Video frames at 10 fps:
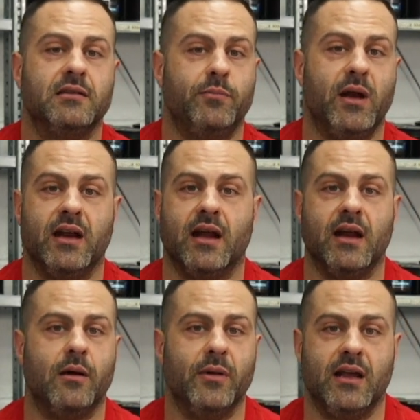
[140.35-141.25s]
depending on
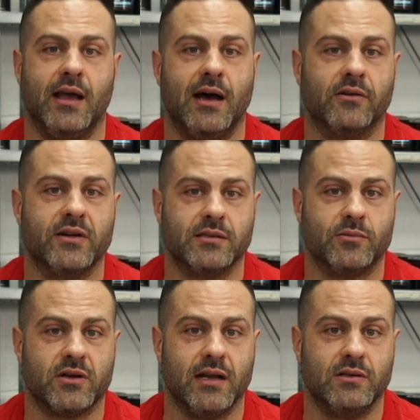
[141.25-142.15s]
how many calories I'm
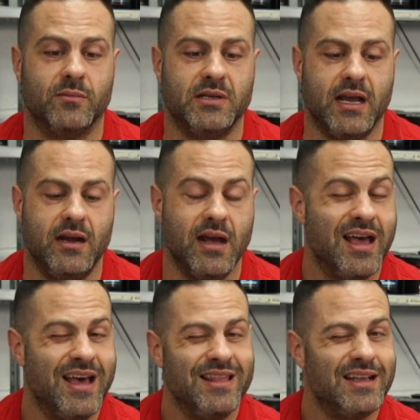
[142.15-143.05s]
trying to obtain,
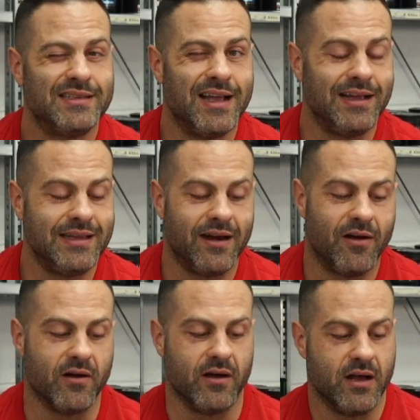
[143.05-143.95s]
that's not that
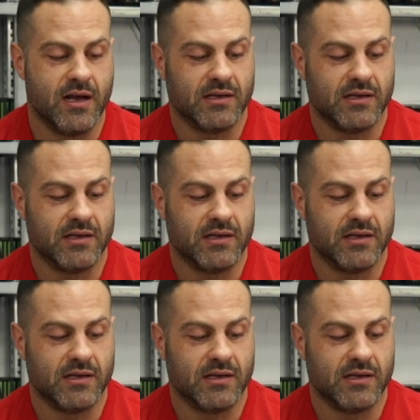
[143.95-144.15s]
hard.